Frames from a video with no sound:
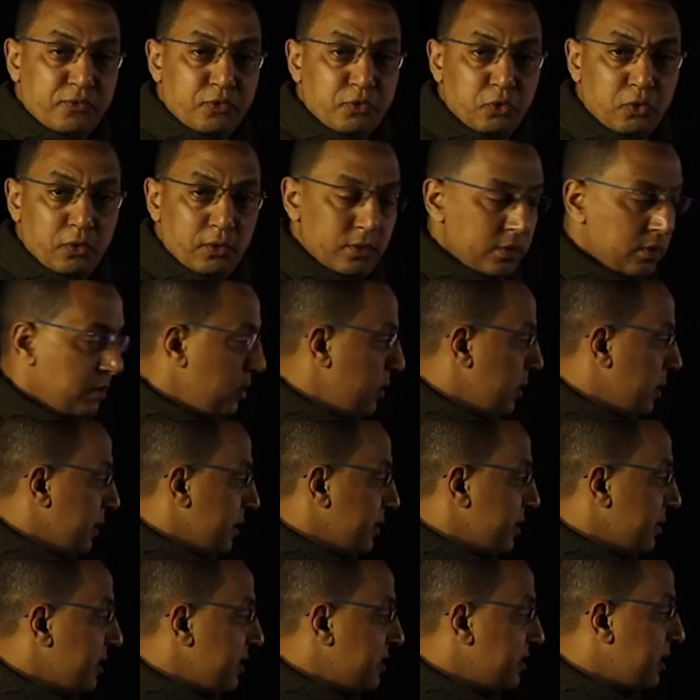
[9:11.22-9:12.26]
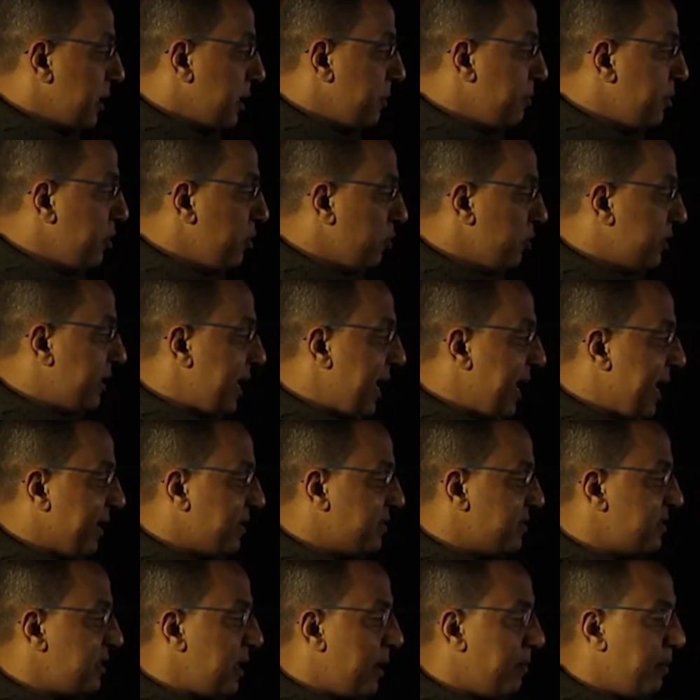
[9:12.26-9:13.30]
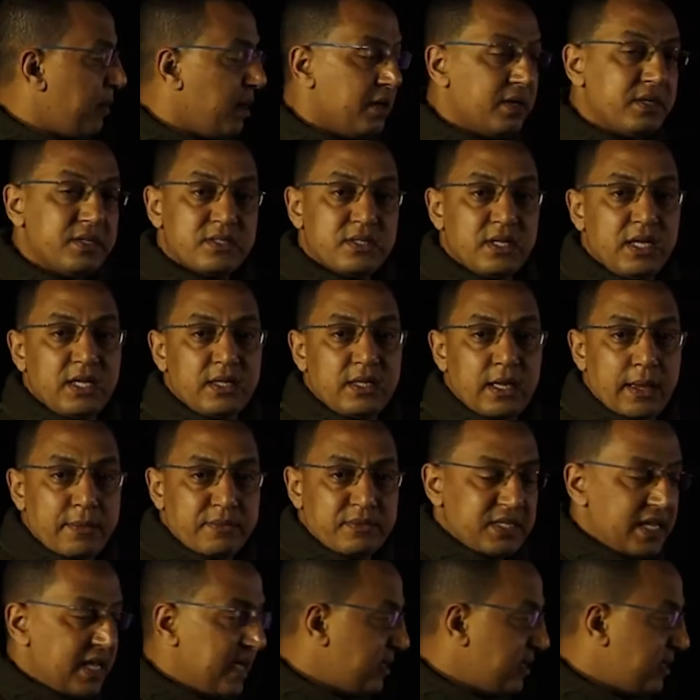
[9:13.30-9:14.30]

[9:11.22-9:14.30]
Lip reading: of 2, distribute x among 3 times